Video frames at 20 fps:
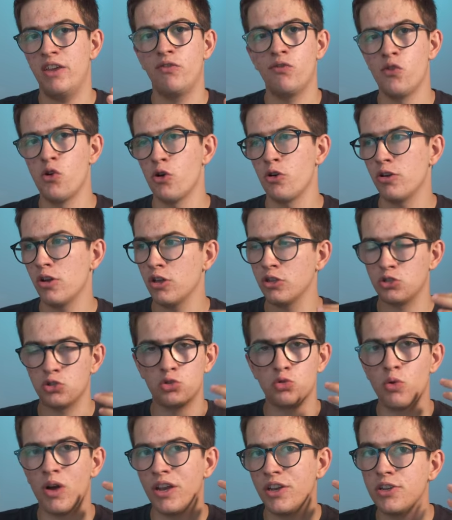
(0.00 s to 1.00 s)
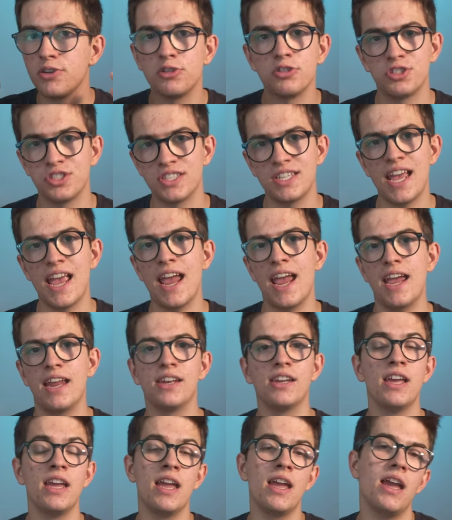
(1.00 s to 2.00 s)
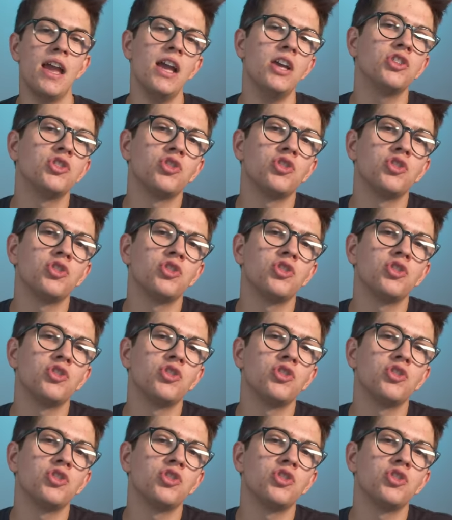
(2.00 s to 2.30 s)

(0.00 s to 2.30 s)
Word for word: for, us to understand, and